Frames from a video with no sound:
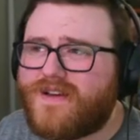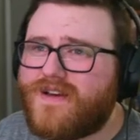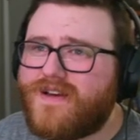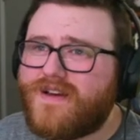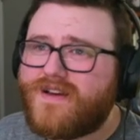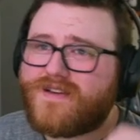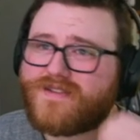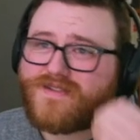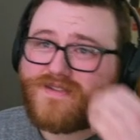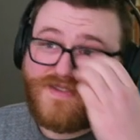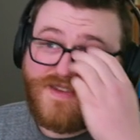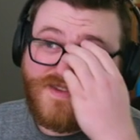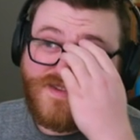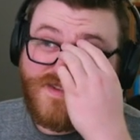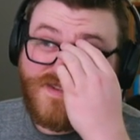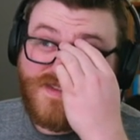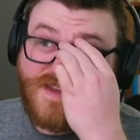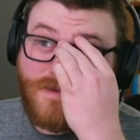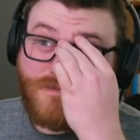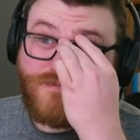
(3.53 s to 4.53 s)
So this
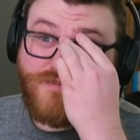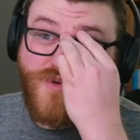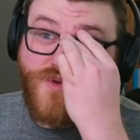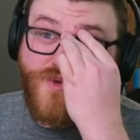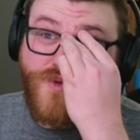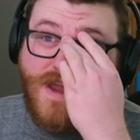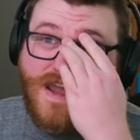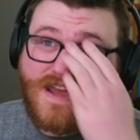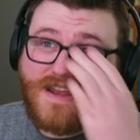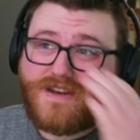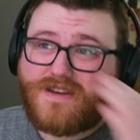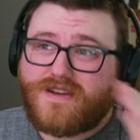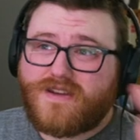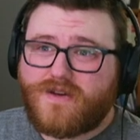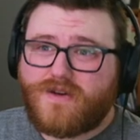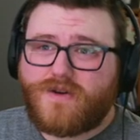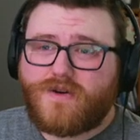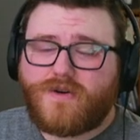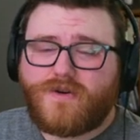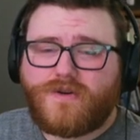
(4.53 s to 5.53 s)
is a brand
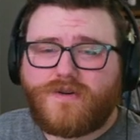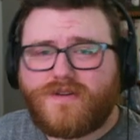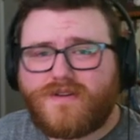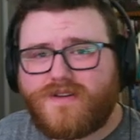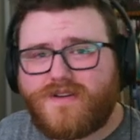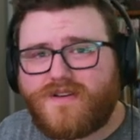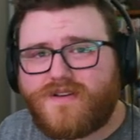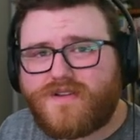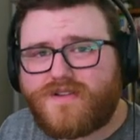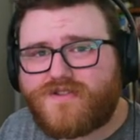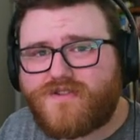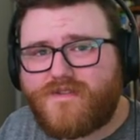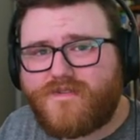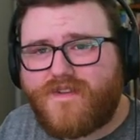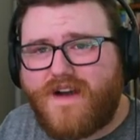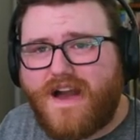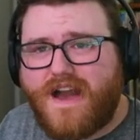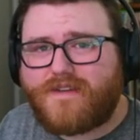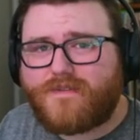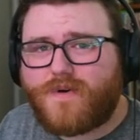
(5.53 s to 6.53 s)
new
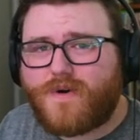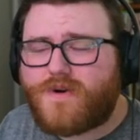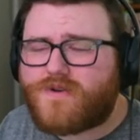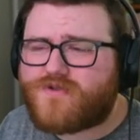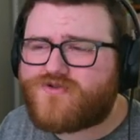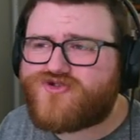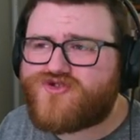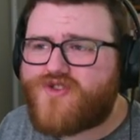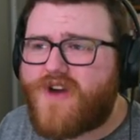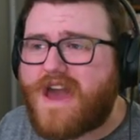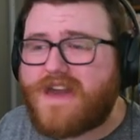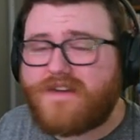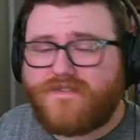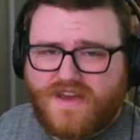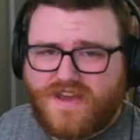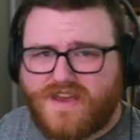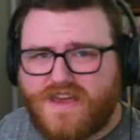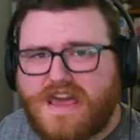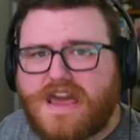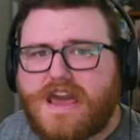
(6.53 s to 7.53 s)
survival
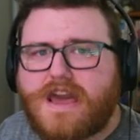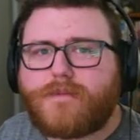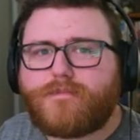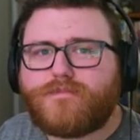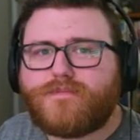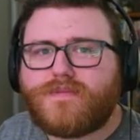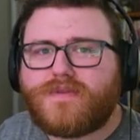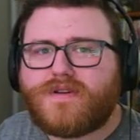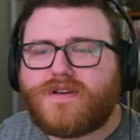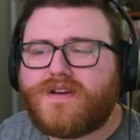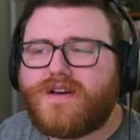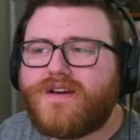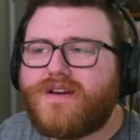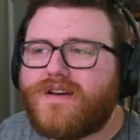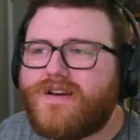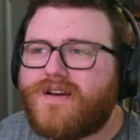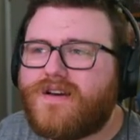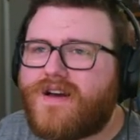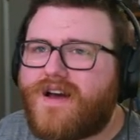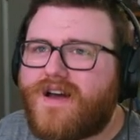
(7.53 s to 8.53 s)
driving game
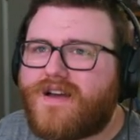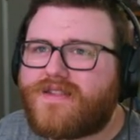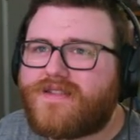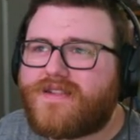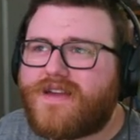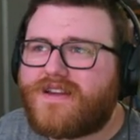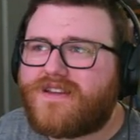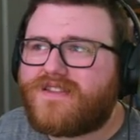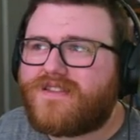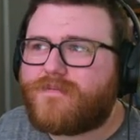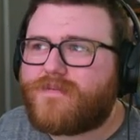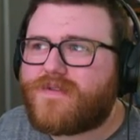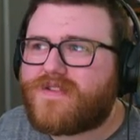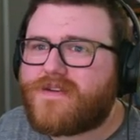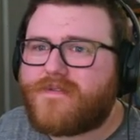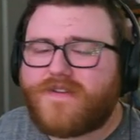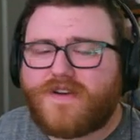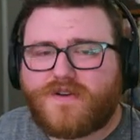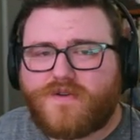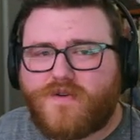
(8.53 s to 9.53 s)
uh, set in the
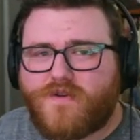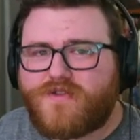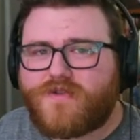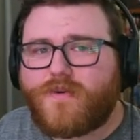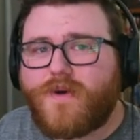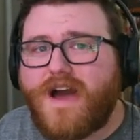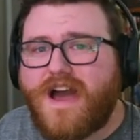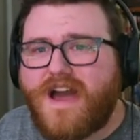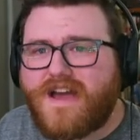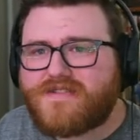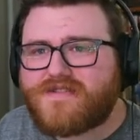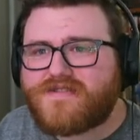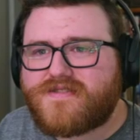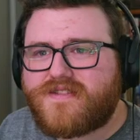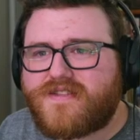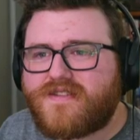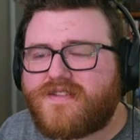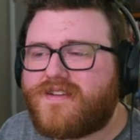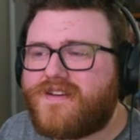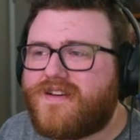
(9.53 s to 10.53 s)
Pacific
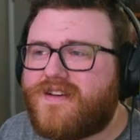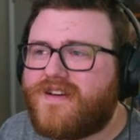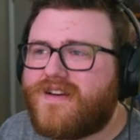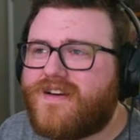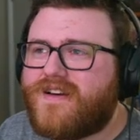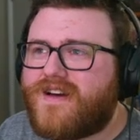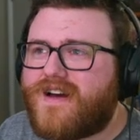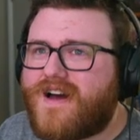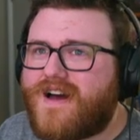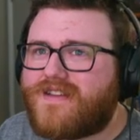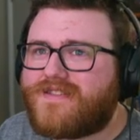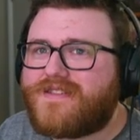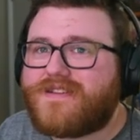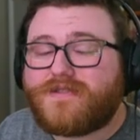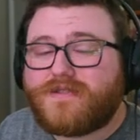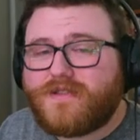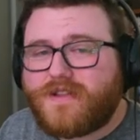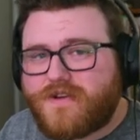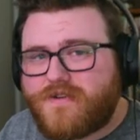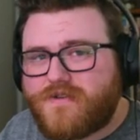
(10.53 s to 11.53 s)
Northwest uh, that
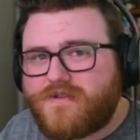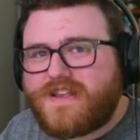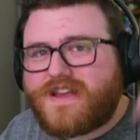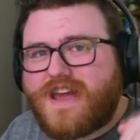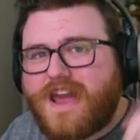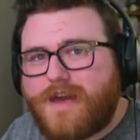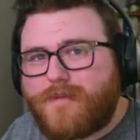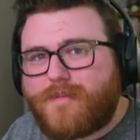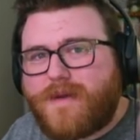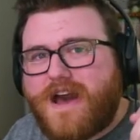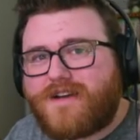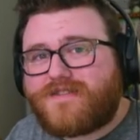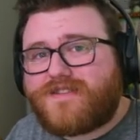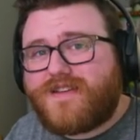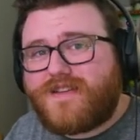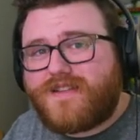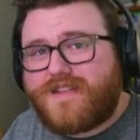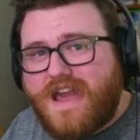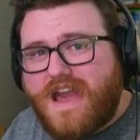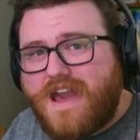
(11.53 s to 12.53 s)
literally came out
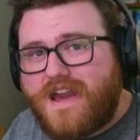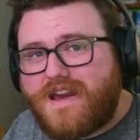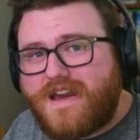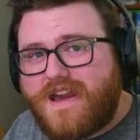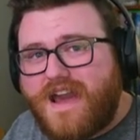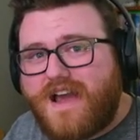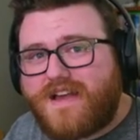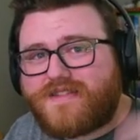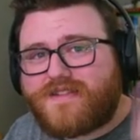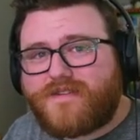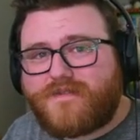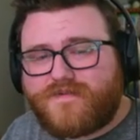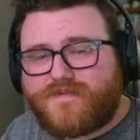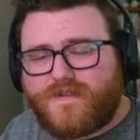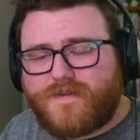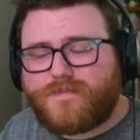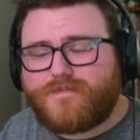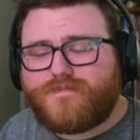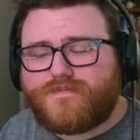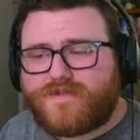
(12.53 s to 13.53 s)
today as of
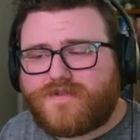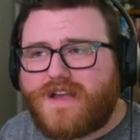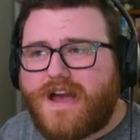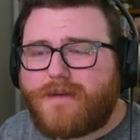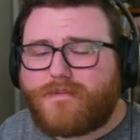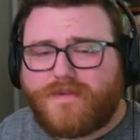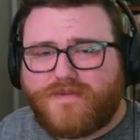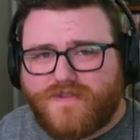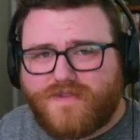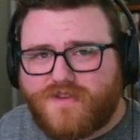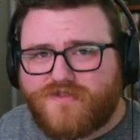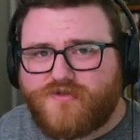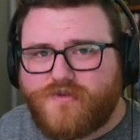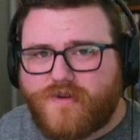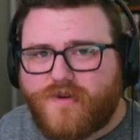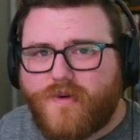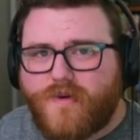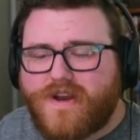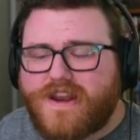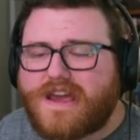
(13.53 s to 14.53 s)
the time of this
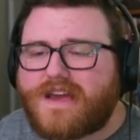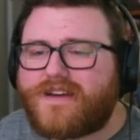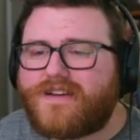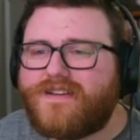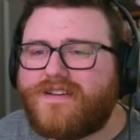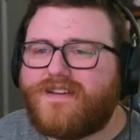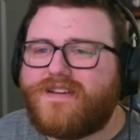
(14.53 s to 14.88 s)
recording.